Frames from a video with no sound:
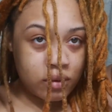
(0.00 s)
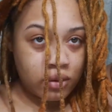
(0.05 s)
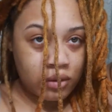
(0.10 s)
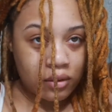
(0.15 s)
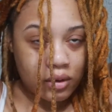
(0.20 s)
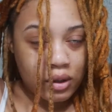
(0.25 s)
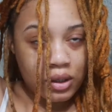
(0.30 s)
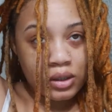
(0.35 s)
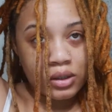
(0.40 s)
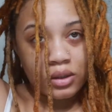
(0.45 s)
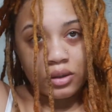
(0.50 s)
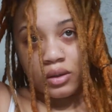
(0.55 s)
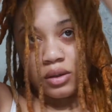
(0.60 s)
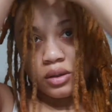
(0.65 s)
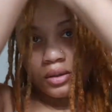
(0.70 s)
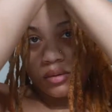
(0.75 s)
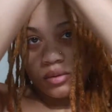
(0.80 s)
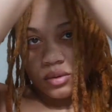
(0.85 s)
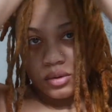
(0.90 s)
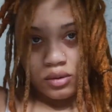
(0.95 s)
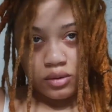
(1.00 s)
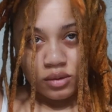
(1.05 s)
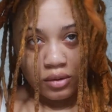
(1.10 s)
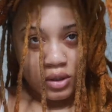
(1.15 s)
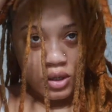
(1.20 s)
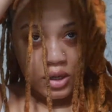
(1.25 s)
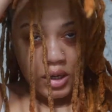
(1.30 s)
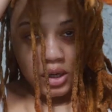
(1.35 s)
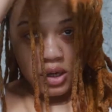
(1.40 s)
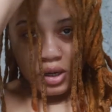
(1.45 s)
Alright, so let's do
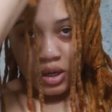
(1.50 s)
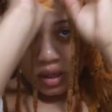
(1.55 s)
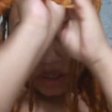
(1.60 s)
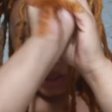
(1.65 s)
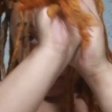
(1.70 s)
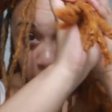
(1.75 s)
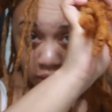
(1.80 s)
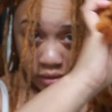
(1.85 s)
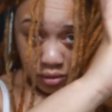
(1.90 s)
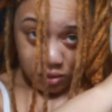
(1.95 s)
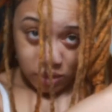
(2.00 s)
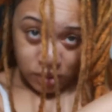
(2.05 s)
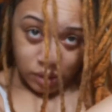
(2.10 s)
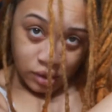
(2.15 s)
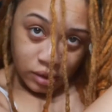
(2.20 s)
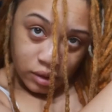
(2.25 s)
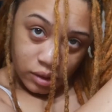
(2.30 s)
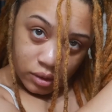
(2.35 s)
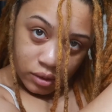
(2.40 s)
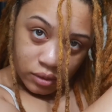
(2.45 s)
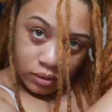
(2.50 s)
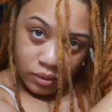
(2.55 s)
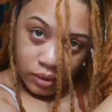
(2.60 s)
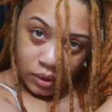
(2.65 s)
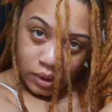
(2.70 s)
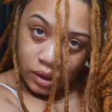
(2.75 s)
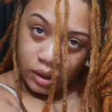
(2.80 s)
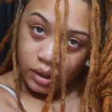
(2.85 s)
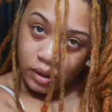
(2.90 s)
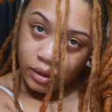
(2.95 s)
this
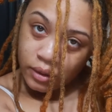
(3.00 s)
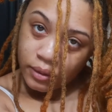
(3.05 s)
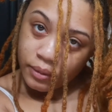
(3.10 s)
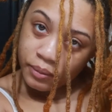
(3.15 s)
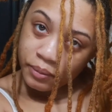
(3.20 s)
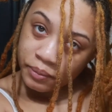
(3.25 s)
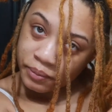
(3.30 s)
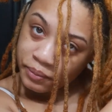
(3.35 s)
one.